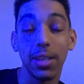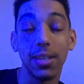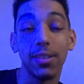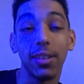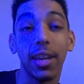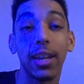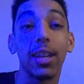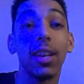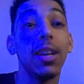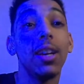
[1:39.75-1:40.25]
He's
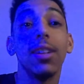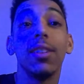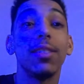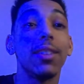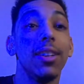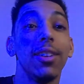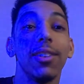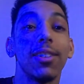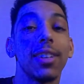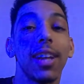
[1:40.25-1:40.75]
like,
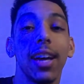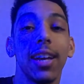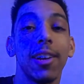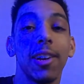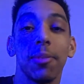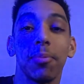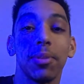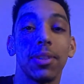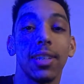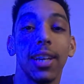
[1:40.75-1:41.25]
"Cinder's not here
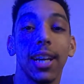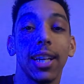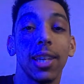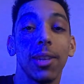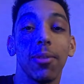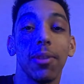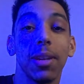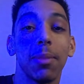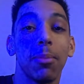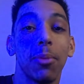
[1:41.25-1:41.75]
to protect
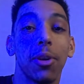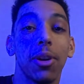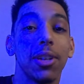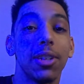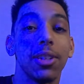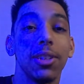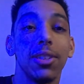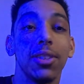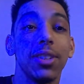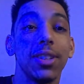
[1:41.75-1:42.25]
you anymore,
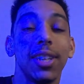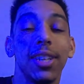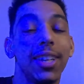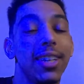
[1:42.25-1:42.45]
dude.